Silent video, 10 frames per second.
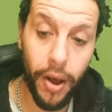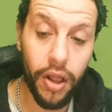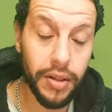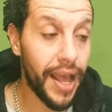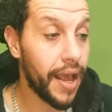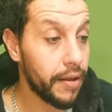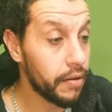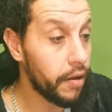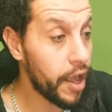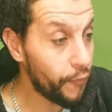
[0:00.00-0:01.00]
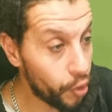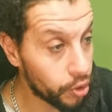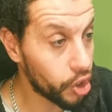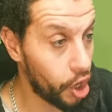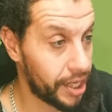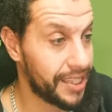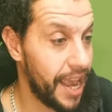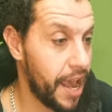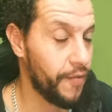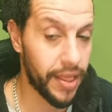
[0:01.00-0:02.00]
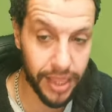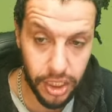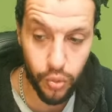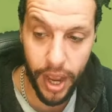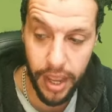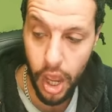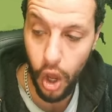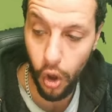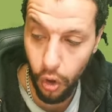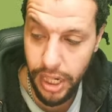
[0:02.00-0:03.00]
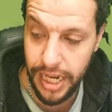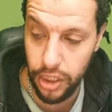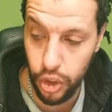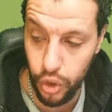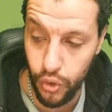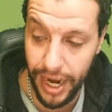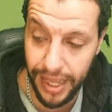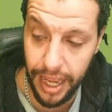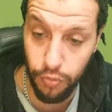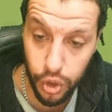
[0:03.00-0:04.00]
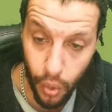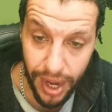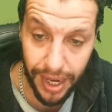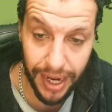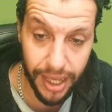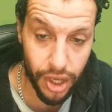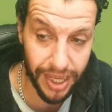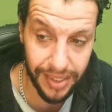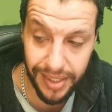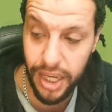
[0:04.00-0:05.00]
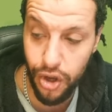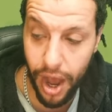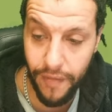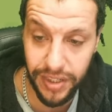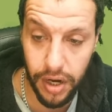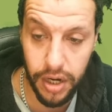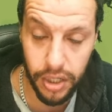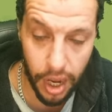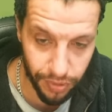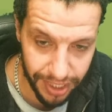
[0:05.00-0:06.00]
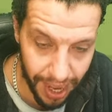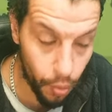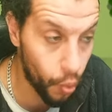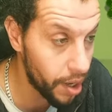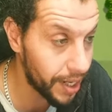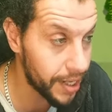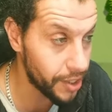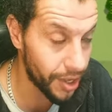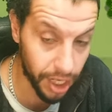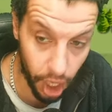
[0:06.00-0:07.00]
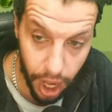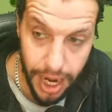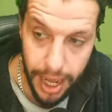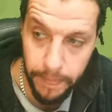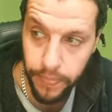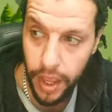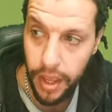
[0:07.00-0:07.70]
But if you would like to have it this way, all you need to do, and again, with one click, you can see your avatars, and with that one click, you can hide it.